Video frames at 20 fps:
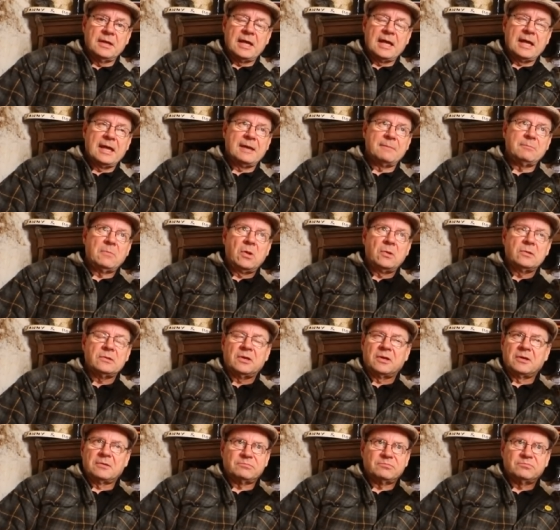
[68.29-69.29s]
uh,
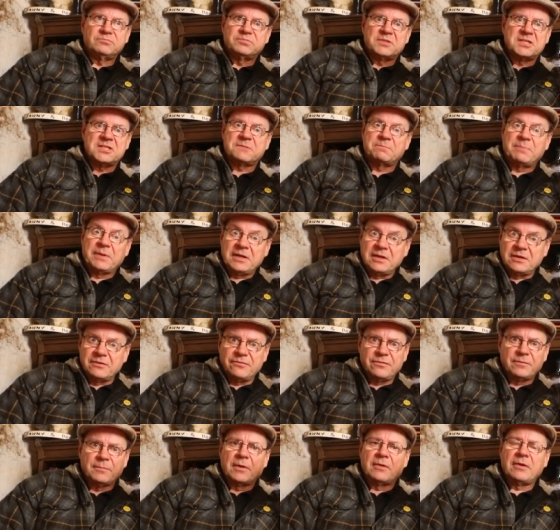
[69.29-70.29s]
malt or spirit
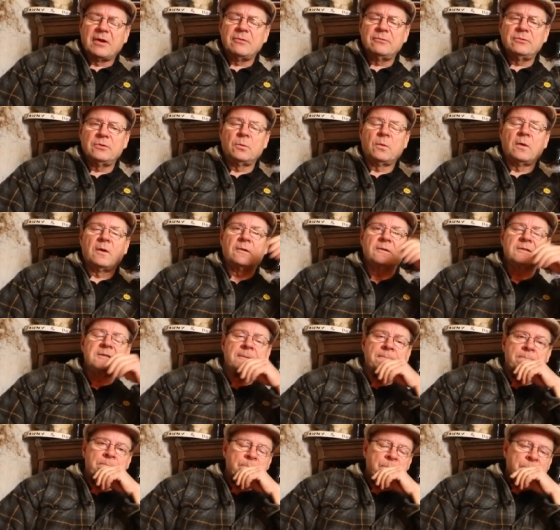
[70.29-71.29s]
from around the
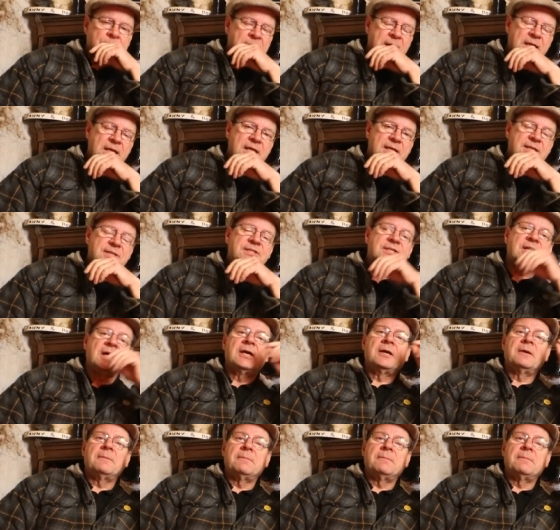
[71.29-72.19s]
world is